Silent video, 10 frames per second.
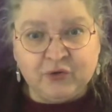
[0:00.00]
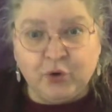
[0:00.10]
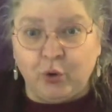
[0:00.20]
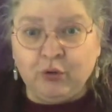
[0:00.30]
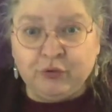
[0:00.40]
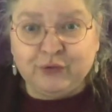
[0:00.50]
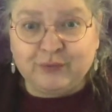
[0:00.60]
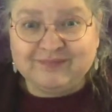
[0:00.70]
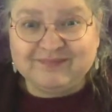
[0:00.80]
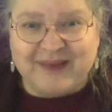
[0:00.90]

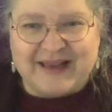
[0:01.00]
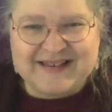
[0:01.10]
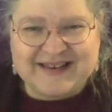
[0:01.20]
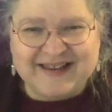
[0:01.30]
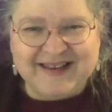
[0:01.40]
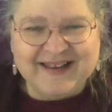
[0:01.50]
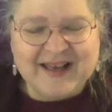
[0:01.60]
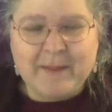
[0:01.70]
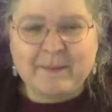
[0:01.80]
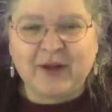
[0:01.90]
souls, basically,
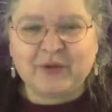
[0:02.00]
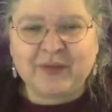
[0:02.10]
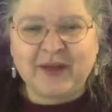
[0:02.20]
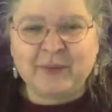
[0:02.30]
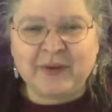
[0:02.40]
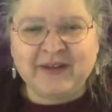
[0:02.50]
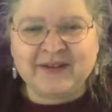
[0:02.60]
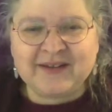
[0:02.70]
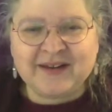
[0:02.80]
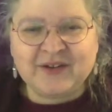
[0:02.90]
but that we
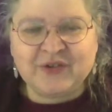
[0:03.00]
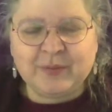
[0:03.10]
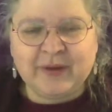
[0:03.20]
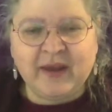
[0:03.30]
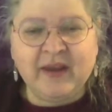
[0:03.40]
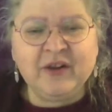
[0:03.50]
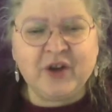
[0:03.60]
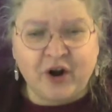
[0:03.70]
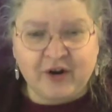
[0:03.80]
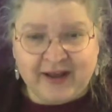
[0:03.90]
decided to be
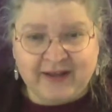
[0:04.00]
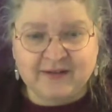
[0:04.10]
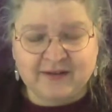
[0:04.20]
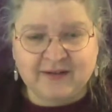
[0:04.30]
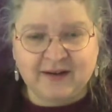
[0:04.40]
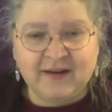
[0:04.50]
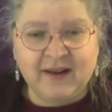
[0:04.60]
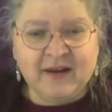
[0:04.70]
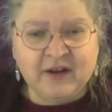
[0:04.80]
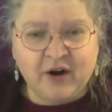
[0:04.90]
incarnated. And
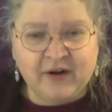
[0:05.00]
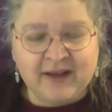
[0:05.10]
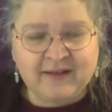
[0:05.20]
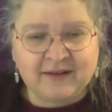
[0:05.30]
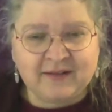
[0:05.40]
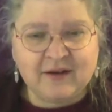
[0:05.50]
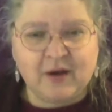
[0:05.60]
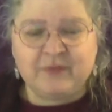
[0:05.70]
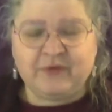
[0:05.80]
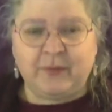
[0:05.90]
incarnated
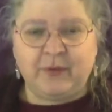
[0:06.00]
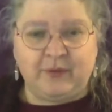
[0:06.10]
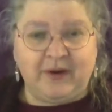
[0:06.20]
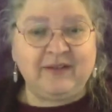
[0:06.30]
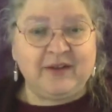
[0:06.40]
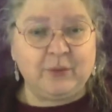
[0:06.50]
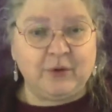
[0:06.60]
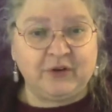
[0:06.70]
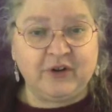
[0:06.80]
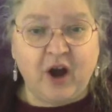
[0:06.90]
comes from the Latin
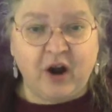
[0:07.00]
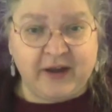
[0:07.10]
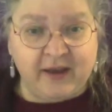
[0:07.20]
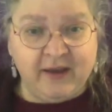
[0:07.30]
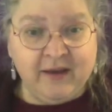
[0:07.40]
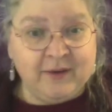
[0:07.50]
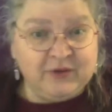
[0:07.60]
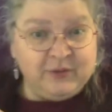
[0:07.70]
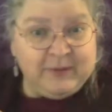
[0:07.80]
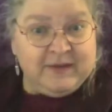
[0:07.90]
word carne,
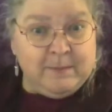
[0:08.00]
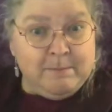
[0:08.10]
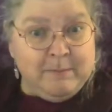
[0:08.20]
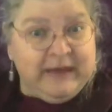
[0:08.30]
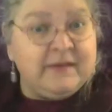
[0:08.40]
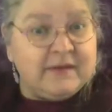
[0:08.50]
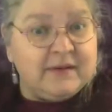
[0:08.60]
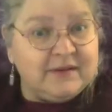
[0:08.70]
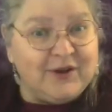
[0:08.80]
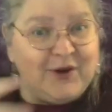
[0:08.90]
which means
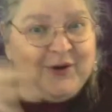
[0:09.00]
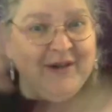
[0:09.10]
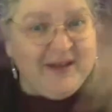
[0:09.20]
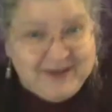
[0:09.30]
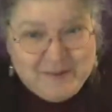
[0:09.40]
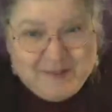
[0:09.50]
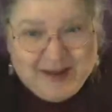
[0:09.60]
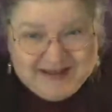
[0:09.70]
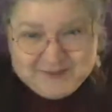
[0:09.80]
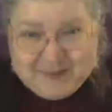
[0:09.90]
meat. So you
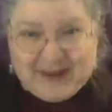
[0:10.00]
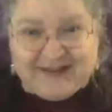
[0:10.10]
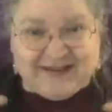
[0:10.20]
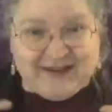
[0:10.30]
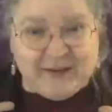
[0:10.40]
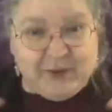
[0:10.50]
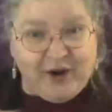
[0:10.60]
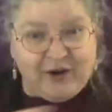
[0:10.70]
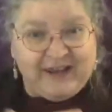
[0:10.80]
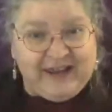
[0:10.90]
basically,
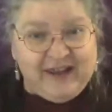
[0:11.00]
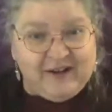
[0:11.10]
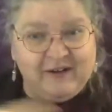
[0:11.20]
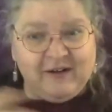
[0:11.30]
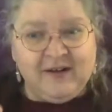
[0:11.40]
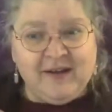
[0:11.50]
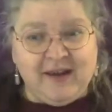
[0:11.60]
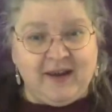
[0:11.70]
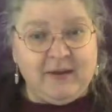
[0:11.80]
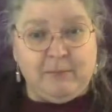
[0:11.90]
we are here
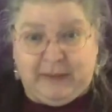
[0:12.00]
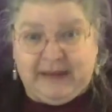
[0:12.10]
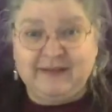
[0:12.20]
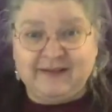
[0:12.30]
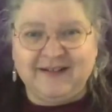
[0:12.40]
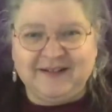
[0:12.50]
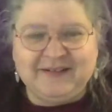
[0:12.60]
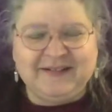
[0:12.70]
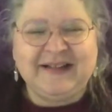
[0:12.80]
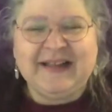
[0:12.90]
in meat
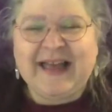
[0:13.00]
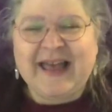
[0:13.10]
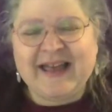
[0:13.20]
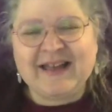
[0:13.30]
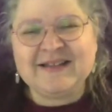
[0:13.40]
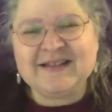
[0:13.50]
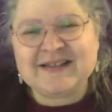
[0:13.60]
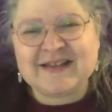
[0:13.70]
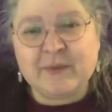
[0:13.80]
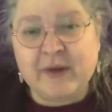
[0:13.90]

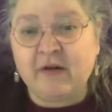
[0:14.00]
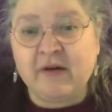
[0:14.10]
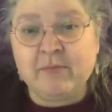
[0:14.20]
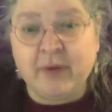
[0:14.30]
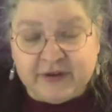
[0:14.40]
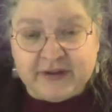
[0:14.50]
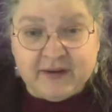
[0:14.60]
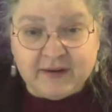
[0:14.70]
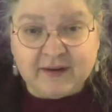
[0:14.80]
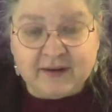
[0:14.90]
and we are in
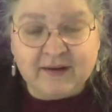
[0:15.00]
body